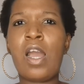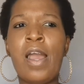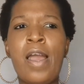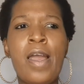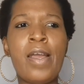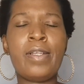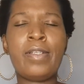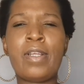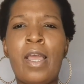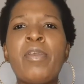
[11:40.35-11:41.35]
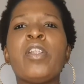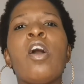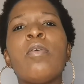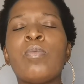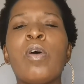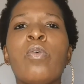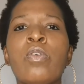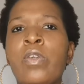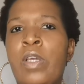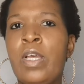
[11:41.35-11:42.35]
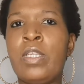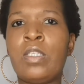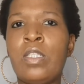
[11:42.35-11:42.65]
And I mean, Carb Smart also has